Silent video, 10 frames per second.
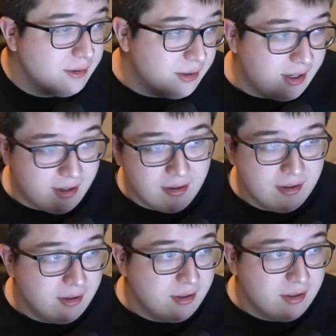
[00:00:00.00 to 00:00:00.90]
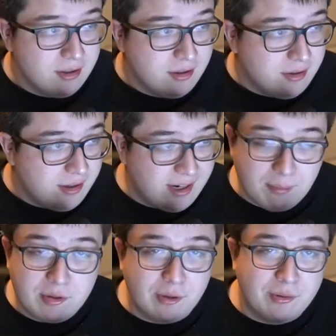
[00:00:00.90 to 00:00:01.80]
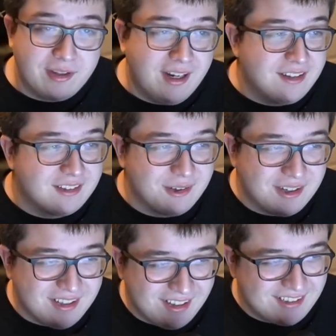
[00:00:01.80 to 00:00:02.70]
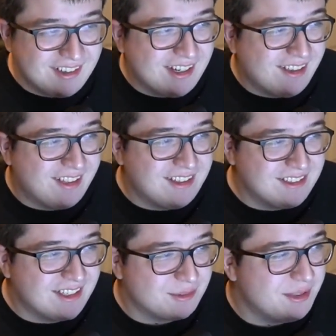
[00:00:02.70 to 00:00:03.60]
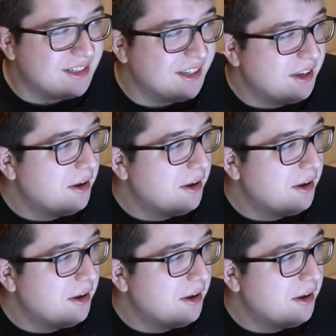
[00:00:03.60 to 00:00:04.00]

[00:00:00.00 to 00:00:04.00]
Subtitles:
And I pre-ordered that, so I'll tell you how that is next week.